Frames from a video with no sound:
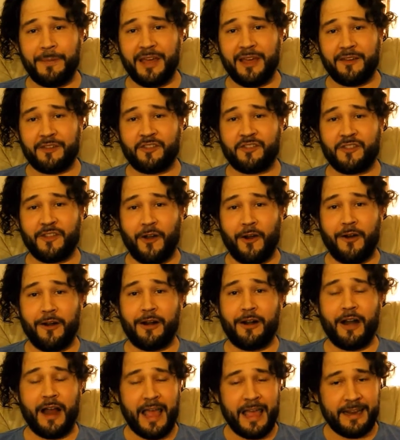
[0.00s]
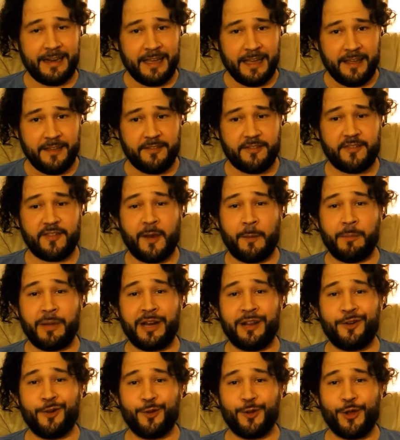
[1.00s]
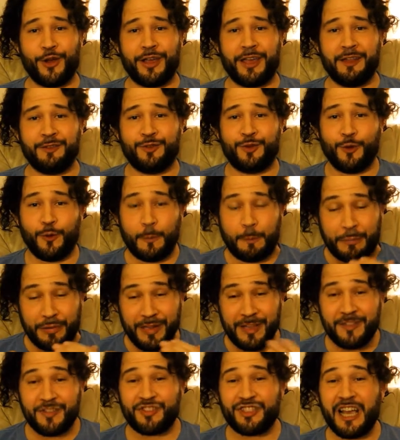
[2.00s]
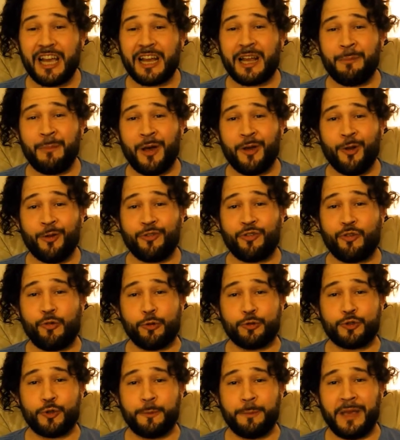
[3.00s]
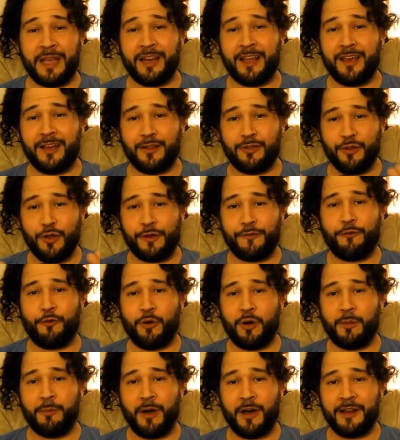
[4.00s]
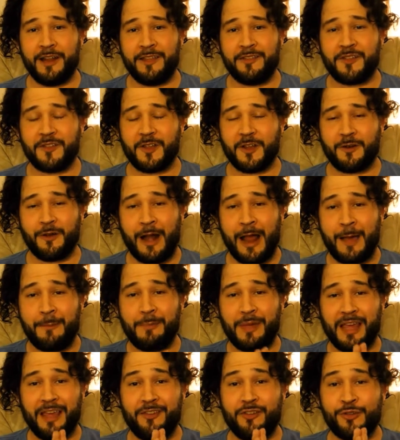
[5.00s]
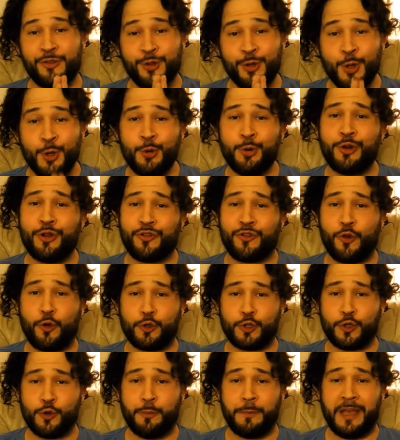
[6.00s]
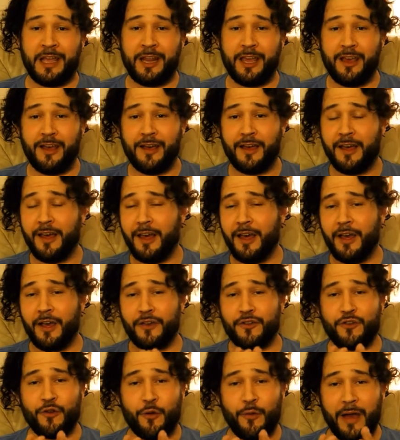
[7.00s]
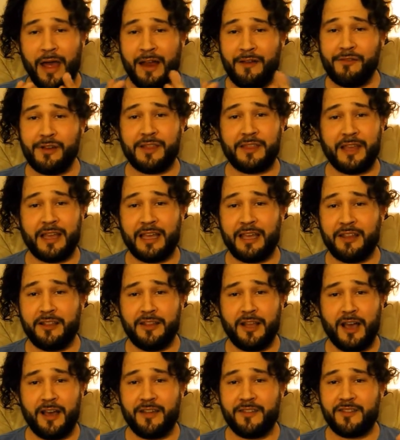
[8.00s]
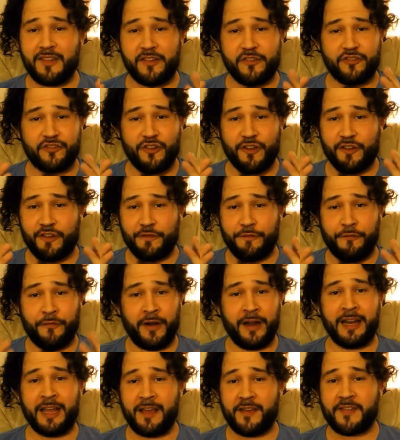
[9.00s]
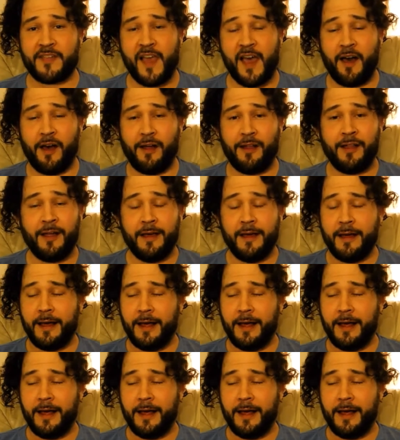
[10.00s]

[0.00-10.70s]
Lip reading: be a star, and he is somebody to look into. Please check him out on social media. Look for him on Instagram. He's new to social media, so everything he does is just funny as hell.